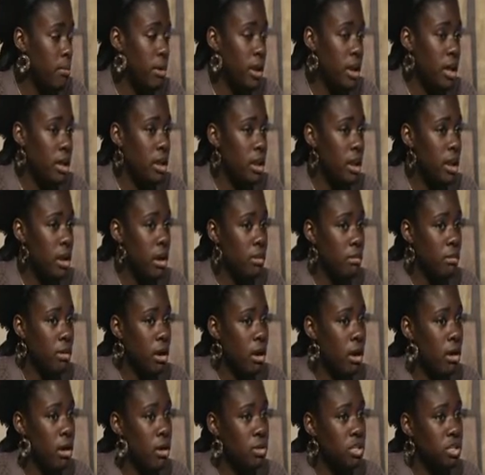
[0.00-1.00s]
But
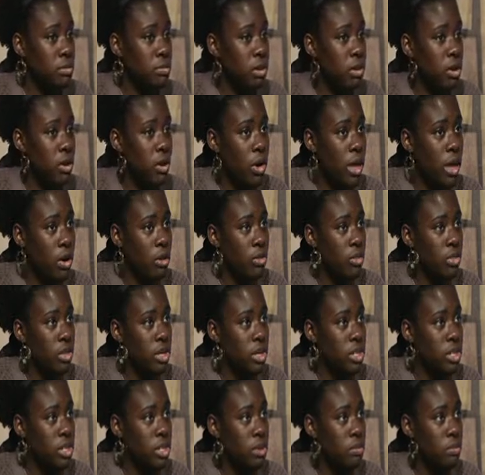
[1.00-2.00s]
our ultimate goal, I don't
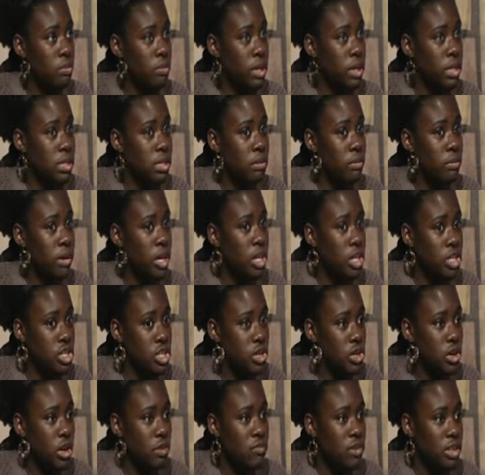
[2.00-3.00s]
think, should be to make
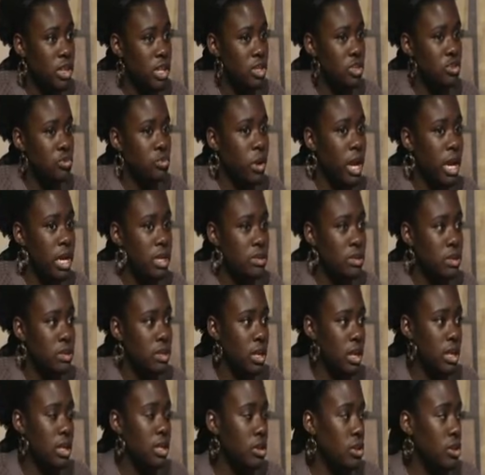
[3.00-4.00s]
sure everything's right so
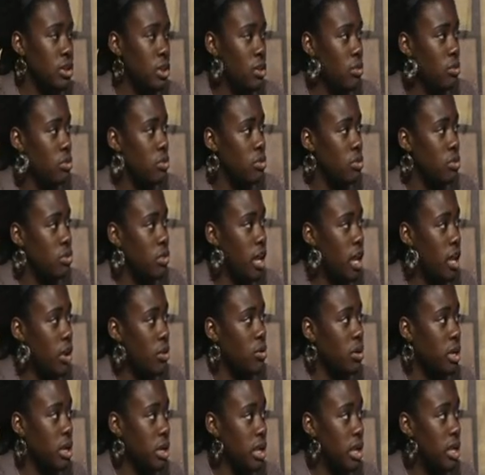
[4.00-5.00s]
that they
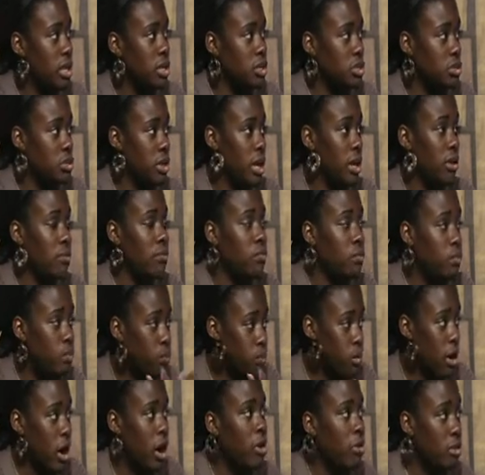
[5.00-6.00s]
don't get led astray.
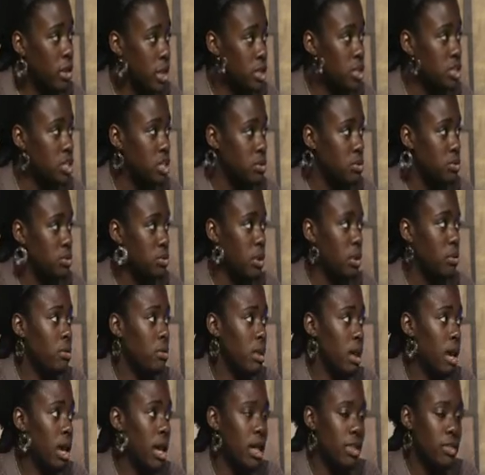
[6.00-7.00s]
If our relationship is right
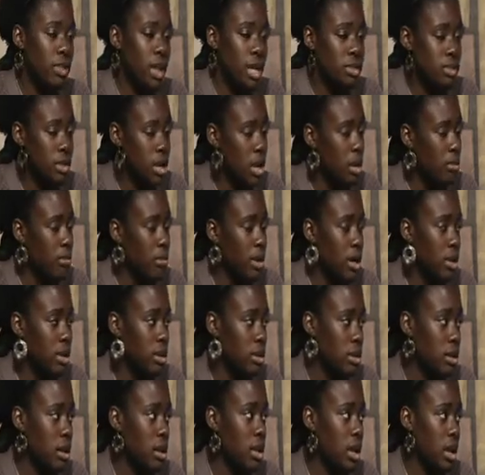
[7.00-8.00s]
with God, that's
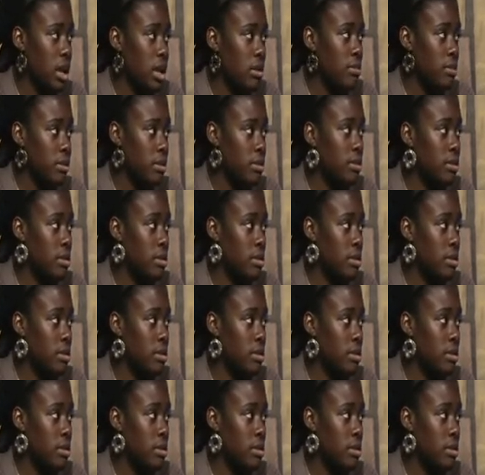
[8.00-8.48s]
automatically going to happen.